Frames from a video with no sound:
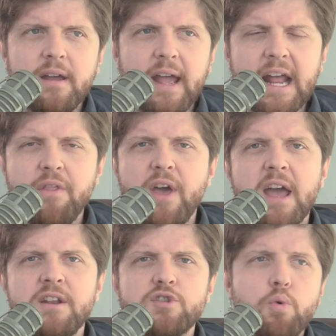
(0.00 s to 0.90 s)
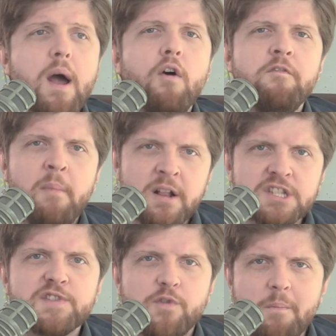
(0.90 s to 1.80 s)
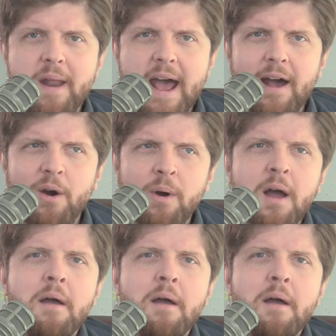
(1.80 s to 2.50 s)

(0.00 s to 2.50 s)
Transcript: And then 12 months from now,